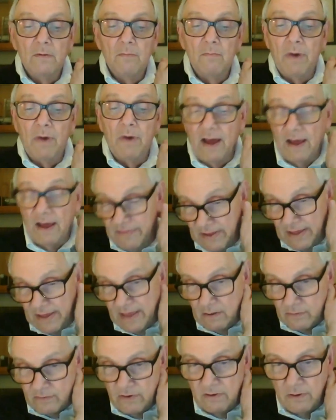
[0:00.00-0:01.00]
by the
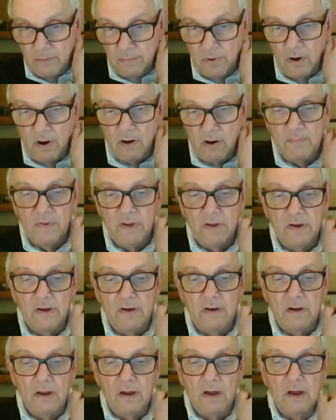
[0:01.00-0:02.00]
County
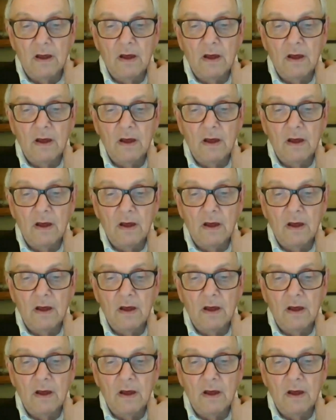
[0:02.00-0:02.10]
Department